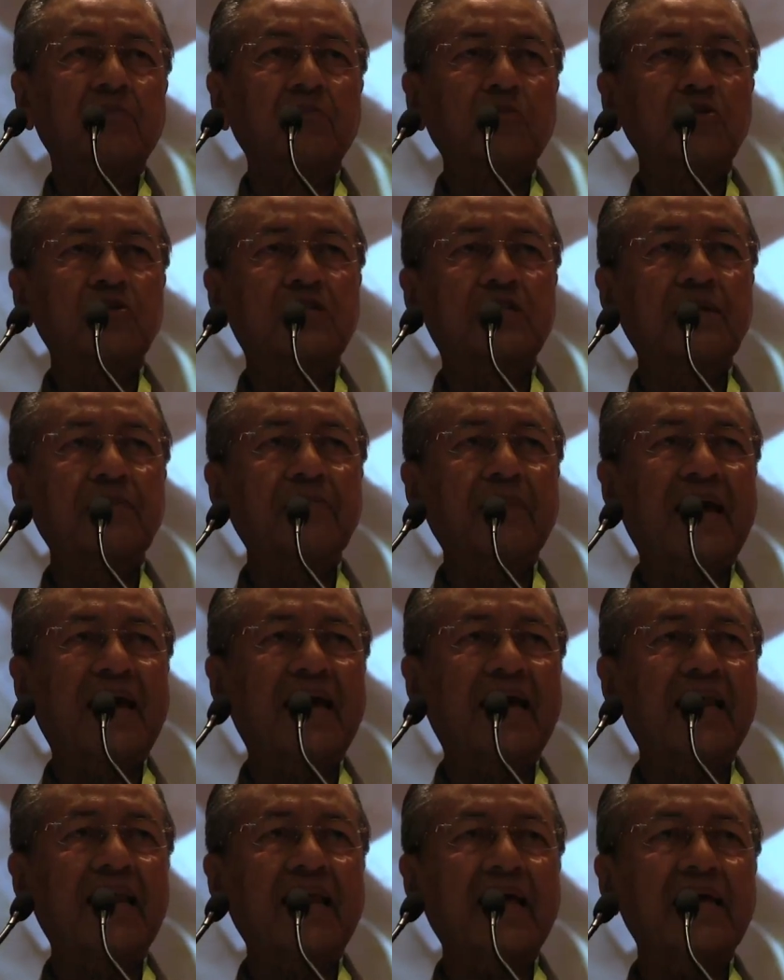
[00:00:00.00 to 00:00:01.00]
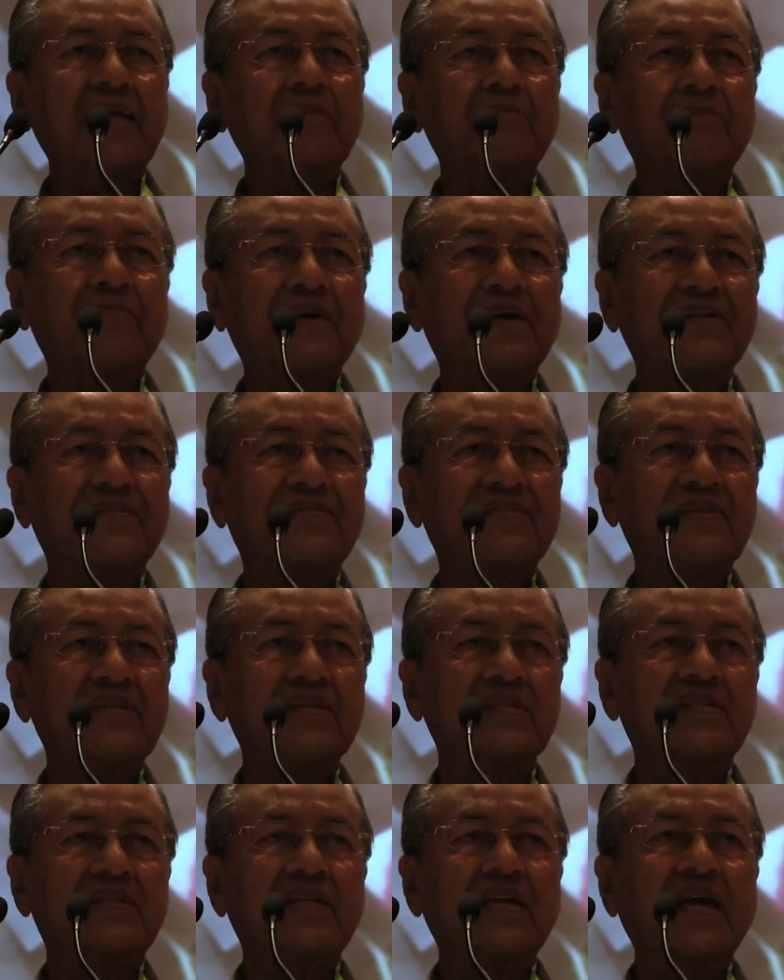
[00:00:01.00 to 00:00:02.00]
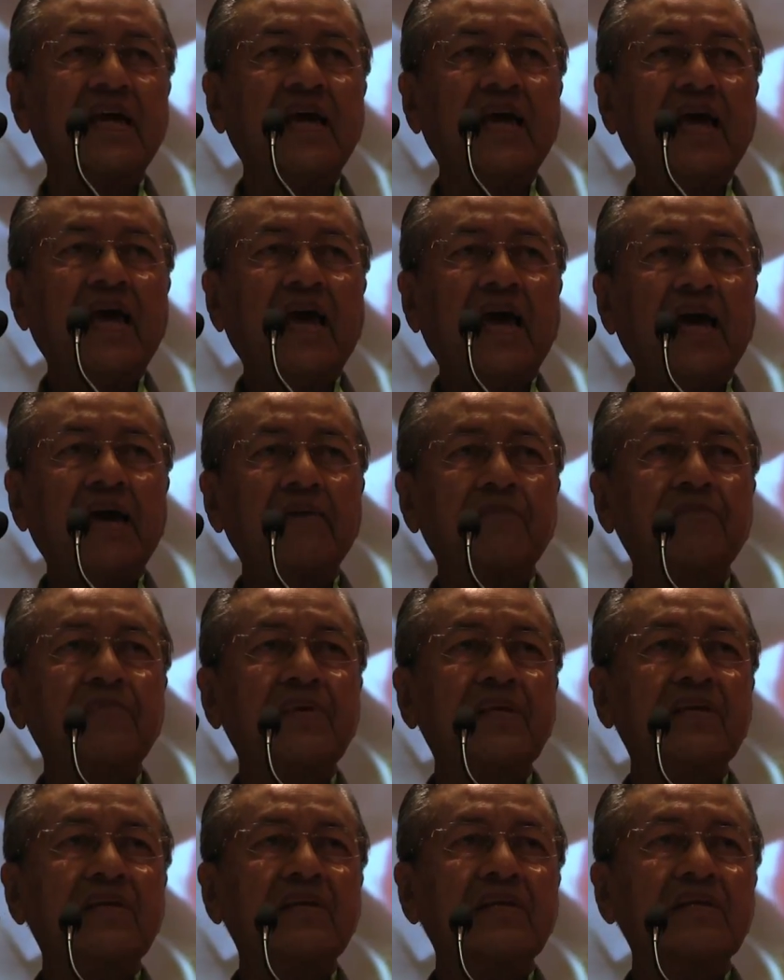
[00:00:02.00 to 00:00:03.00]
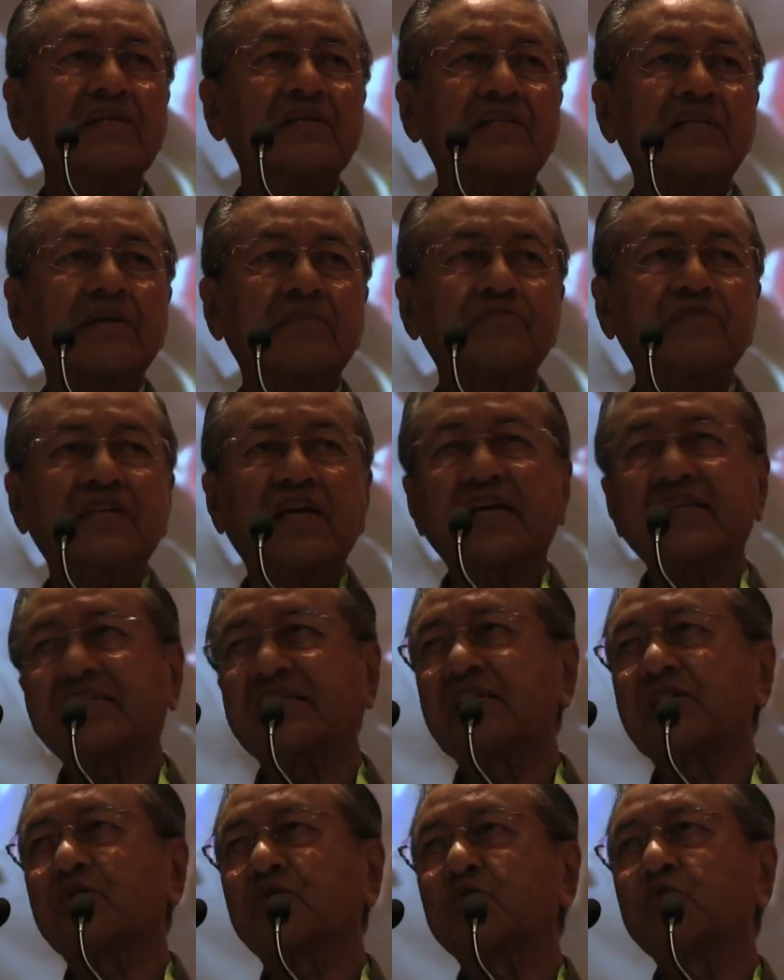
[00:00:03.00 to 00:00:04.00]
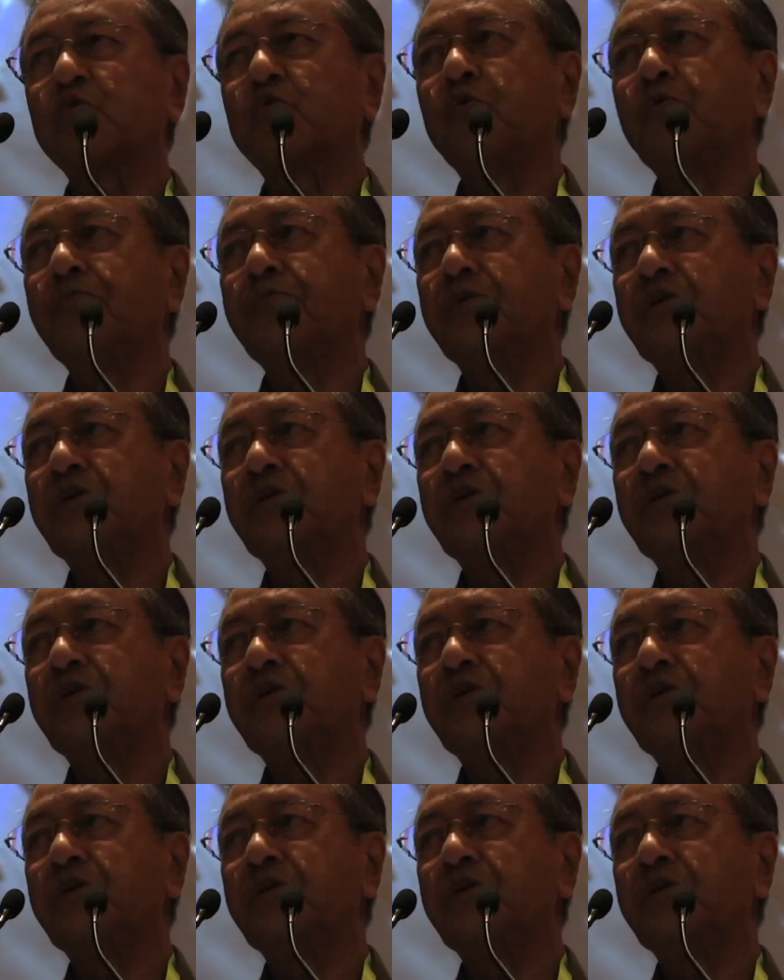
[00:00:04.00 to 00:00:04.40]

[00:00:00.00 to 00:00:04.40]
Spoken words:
Muslim airline passengers have been subjected to